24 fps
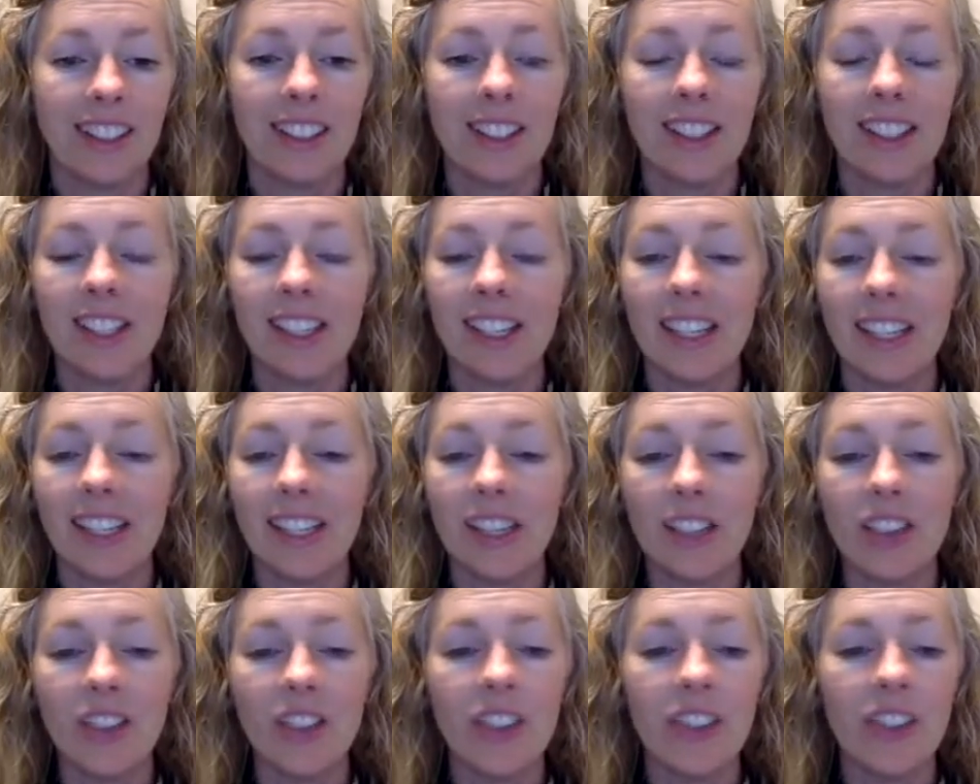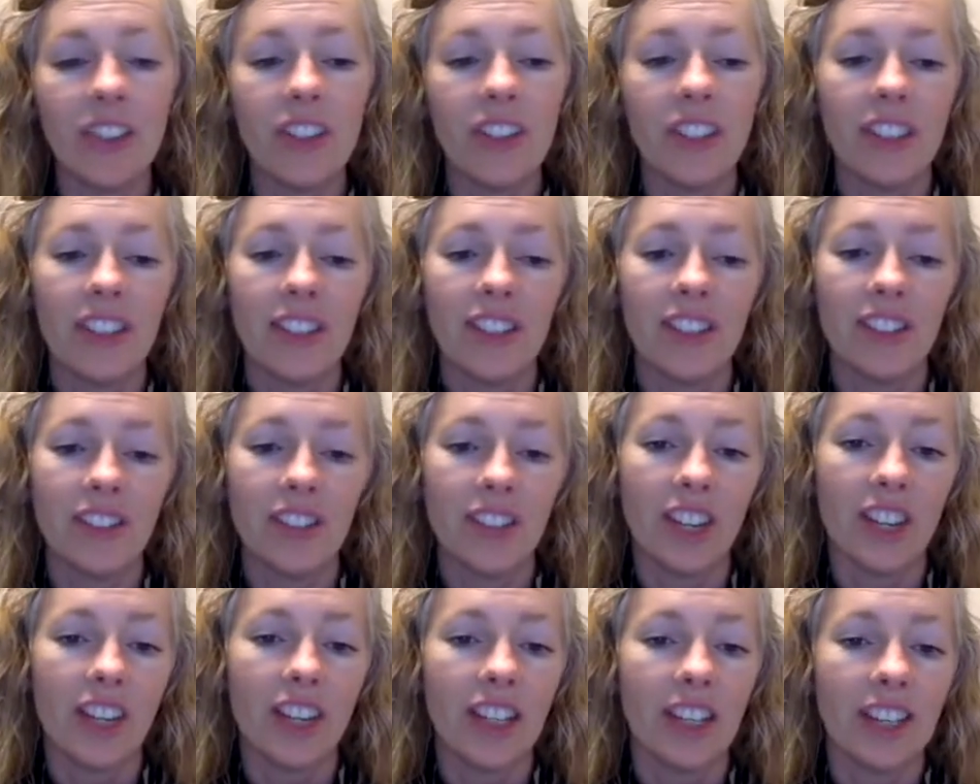
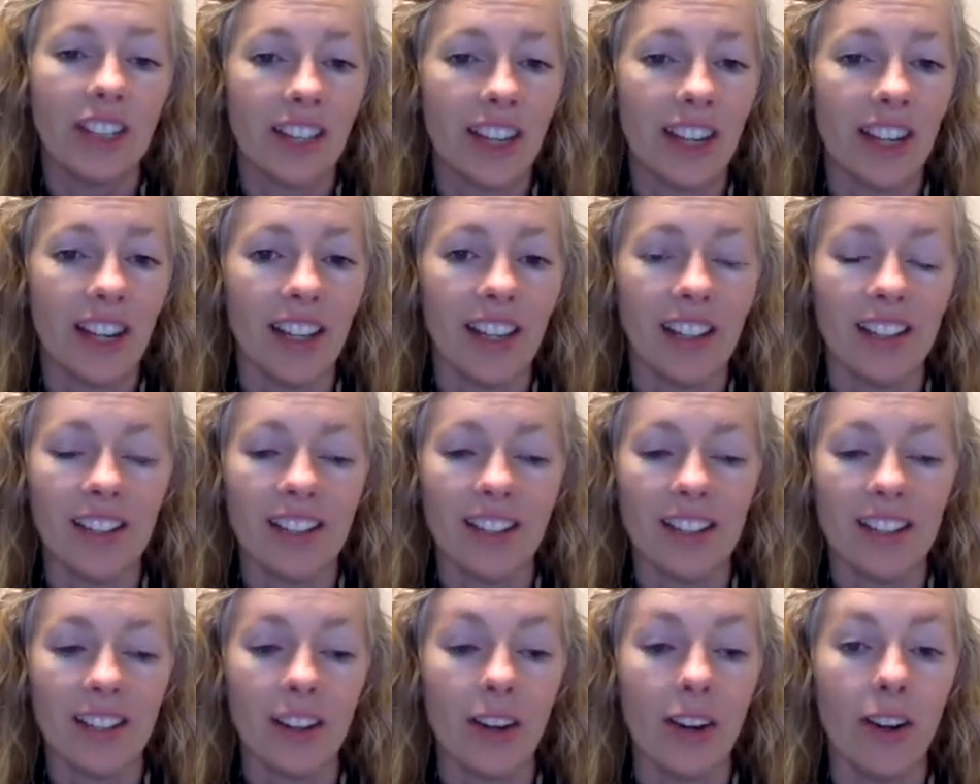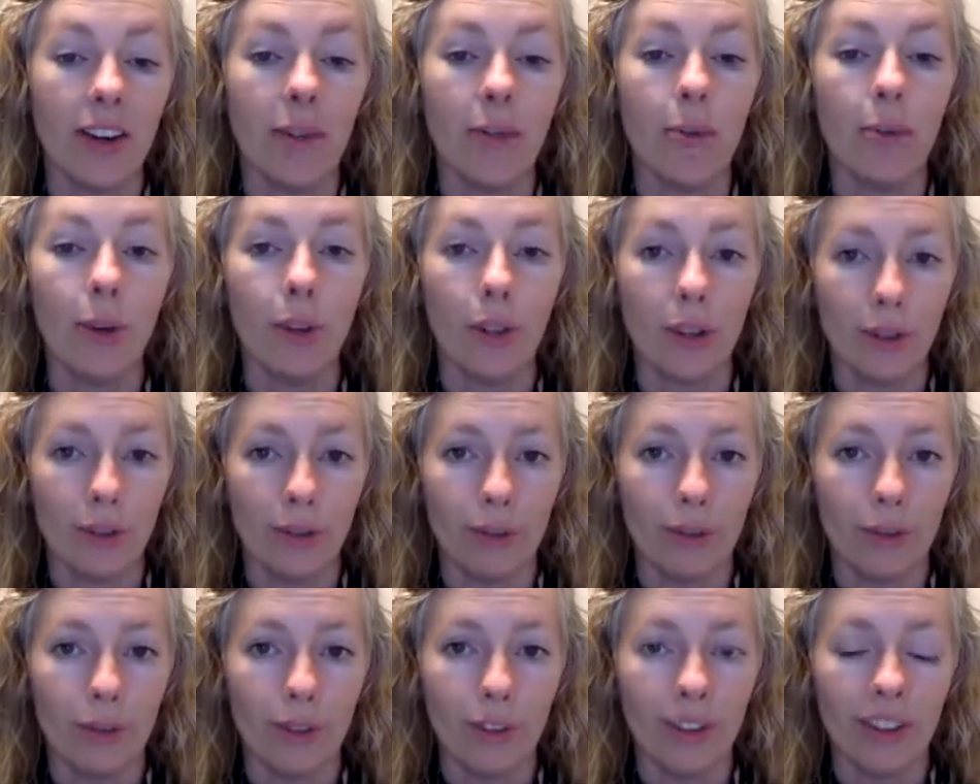Ketogenic diets are
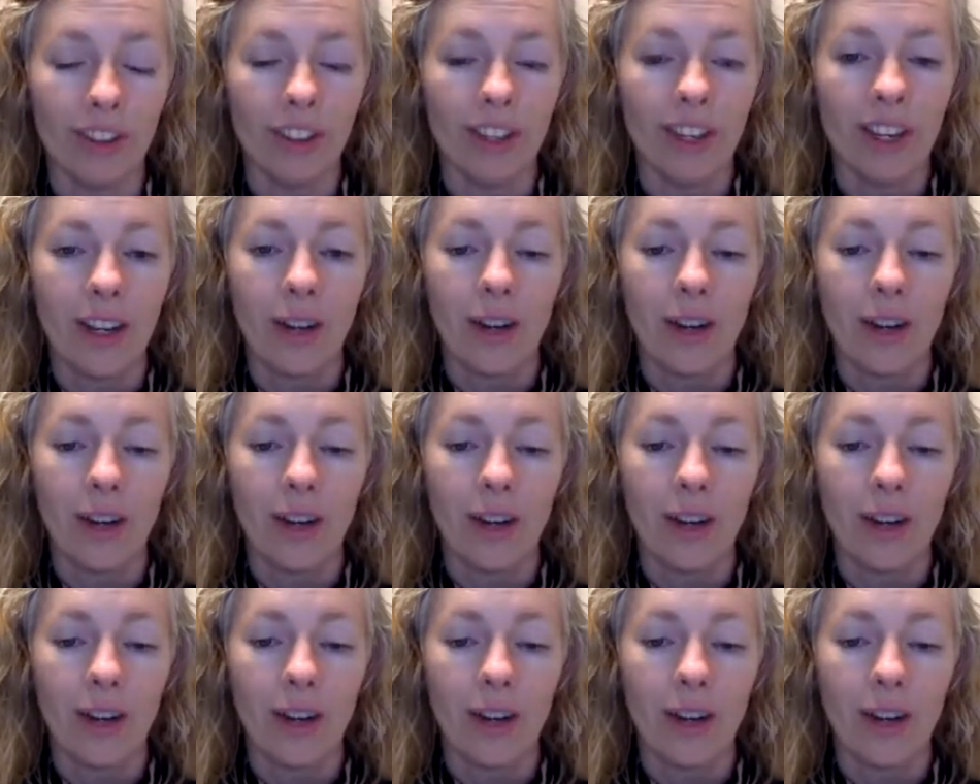wonderful.